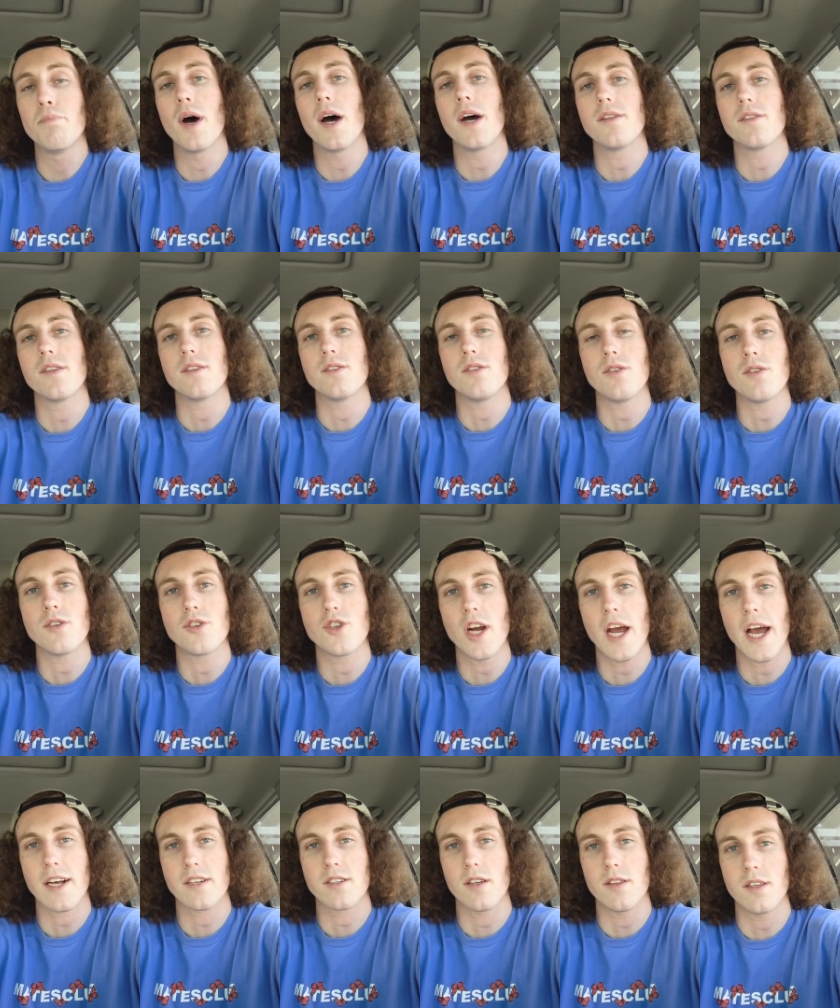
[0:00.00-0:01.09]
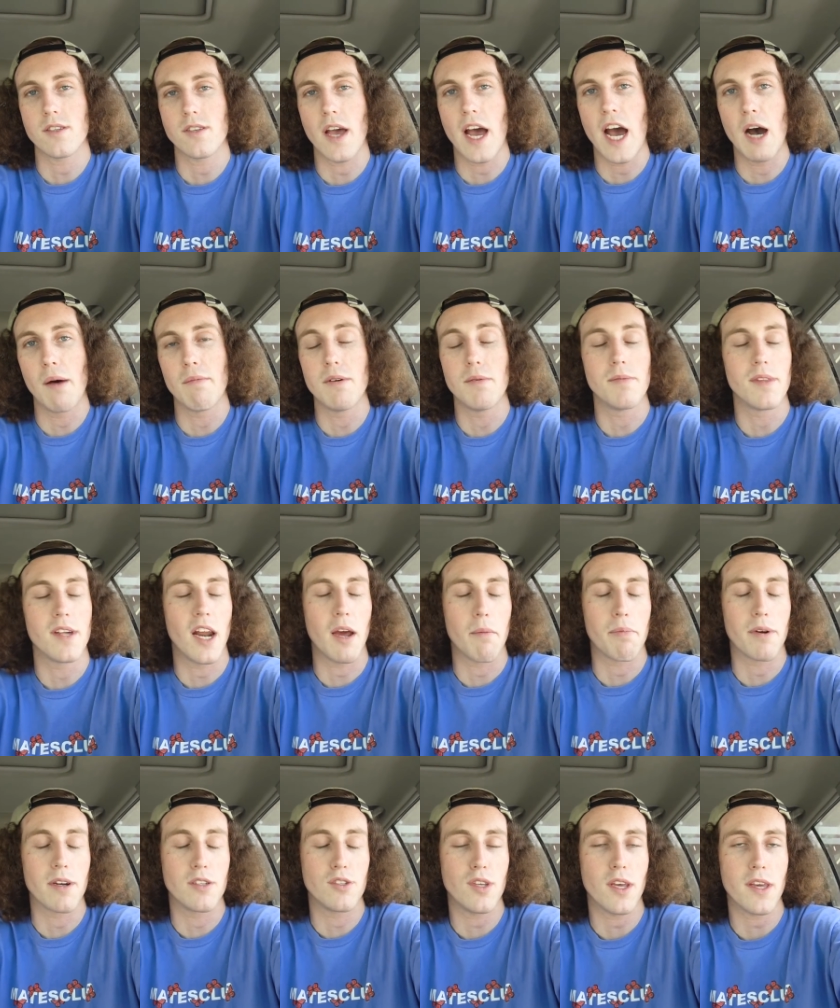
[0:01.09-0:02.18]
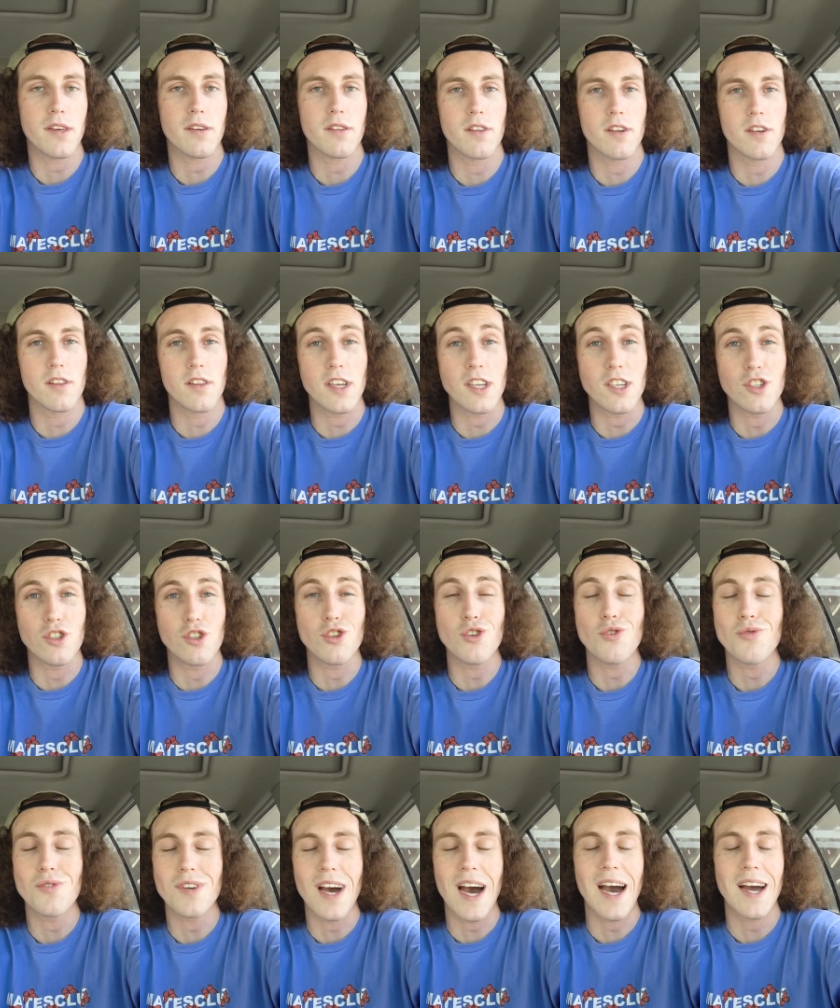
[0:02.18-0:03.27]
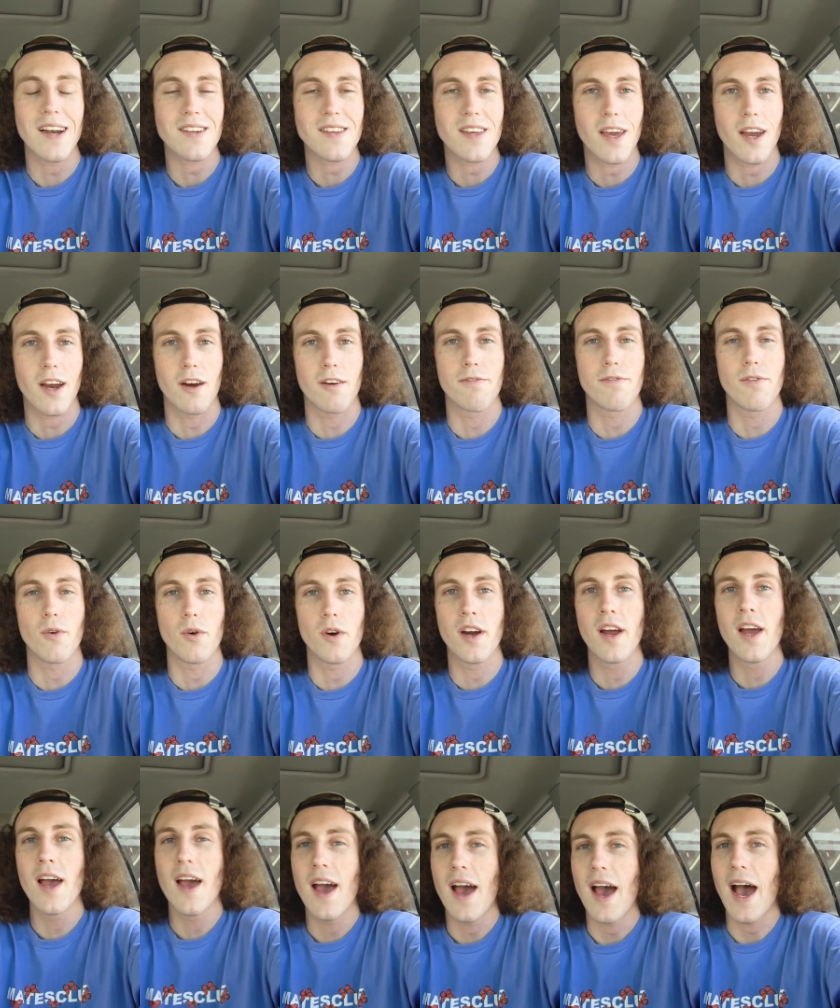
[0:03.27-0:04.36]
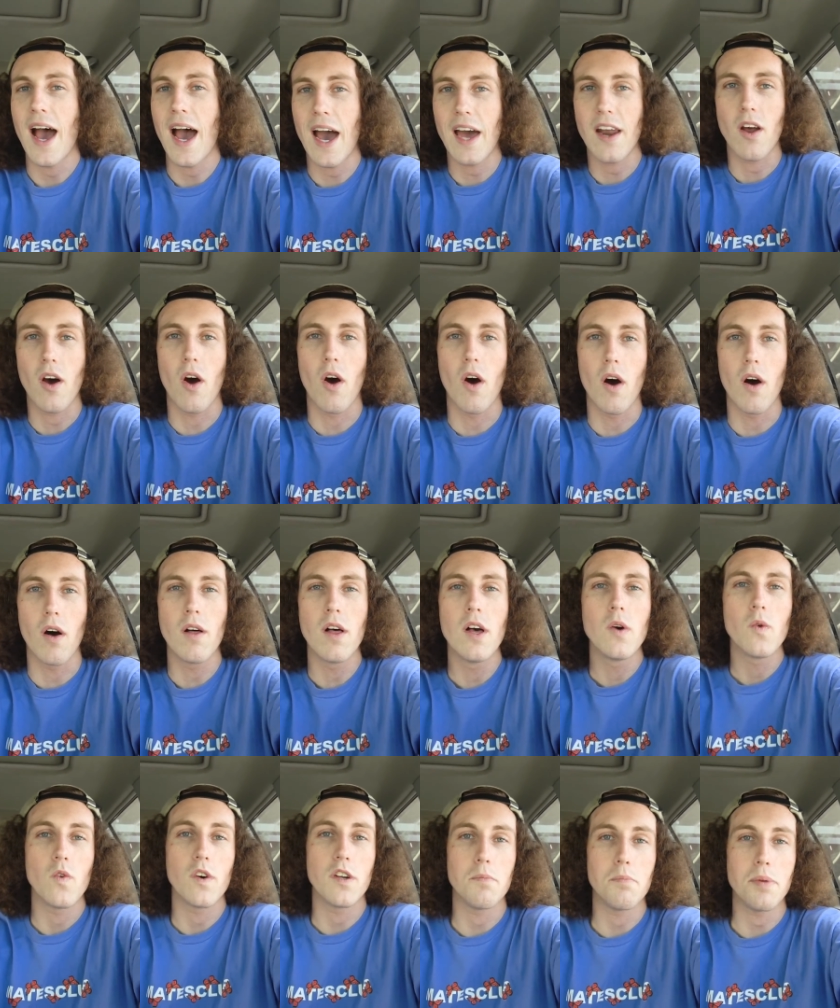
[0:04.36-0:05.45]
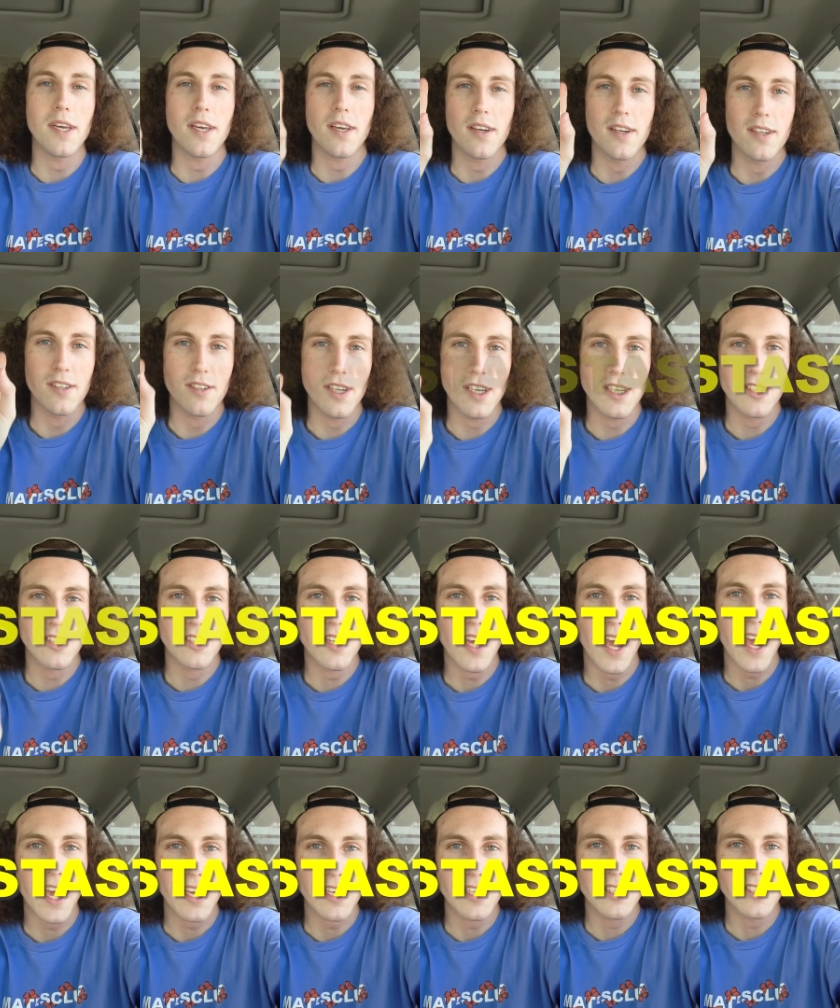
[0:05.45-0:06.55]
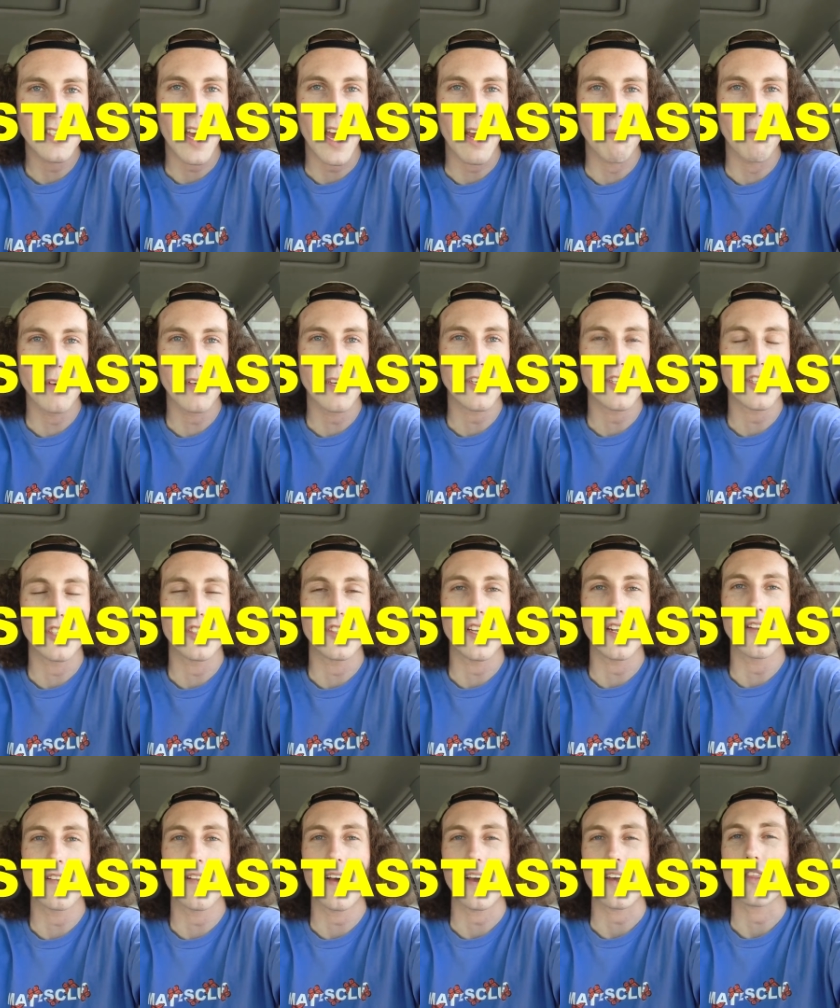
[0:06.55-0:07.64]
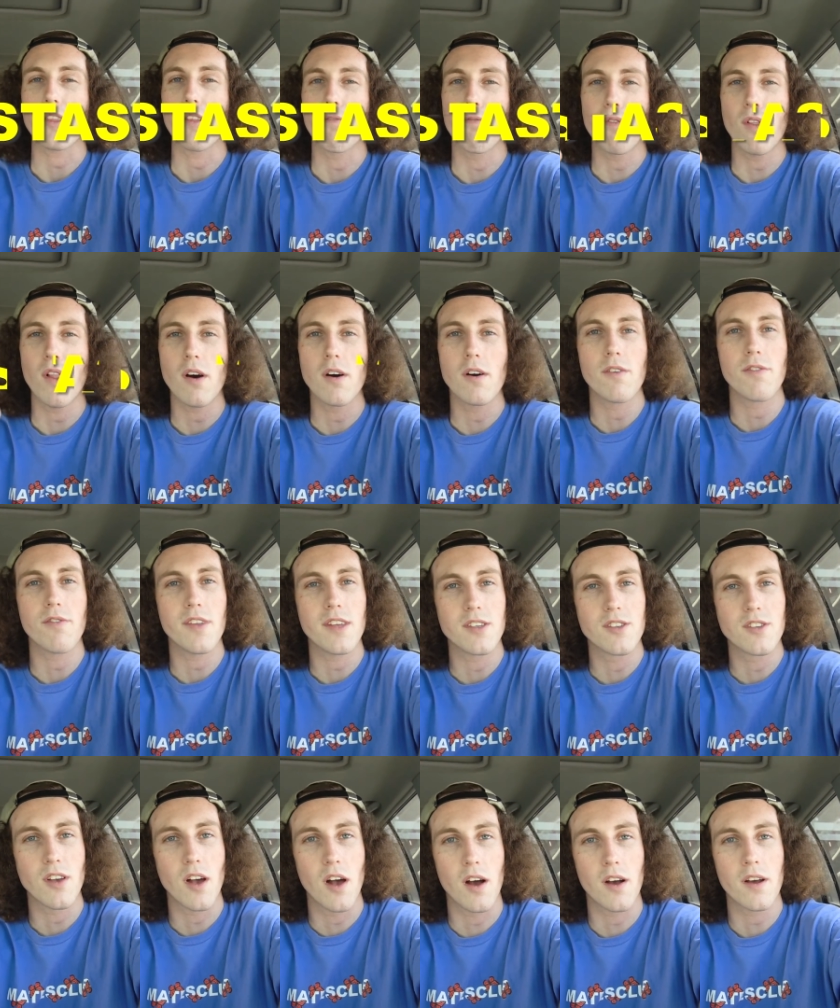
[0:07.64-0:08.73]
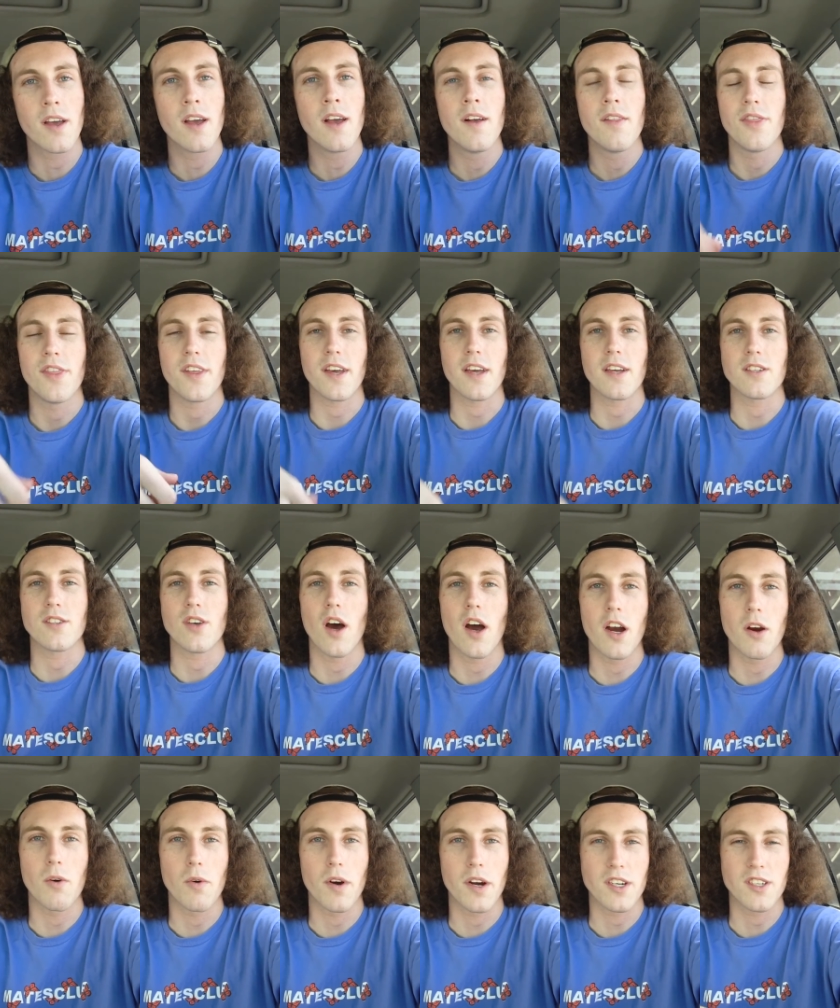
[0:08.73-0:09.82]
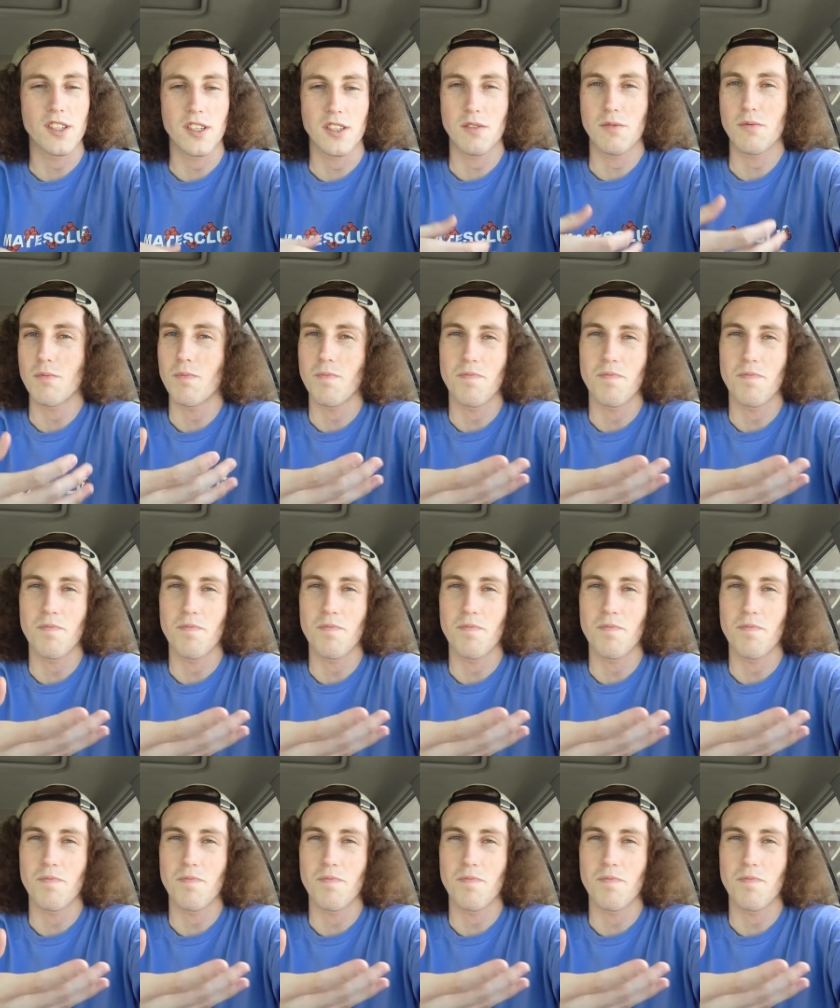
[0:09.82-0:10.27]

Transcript: But the two tracks on this album that I particularly do not care for at all would be Distaste. I really just didn't like the flow of this song. The guitar work just